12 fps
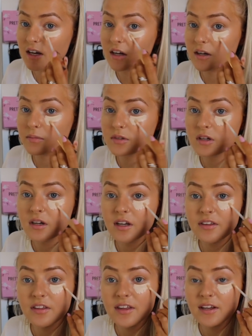and I'm so
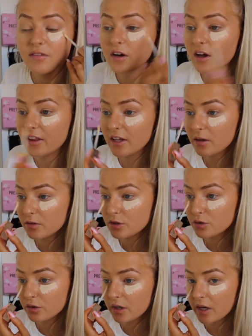glad that they I think it was
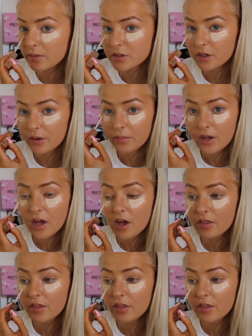Jordan Lipscomb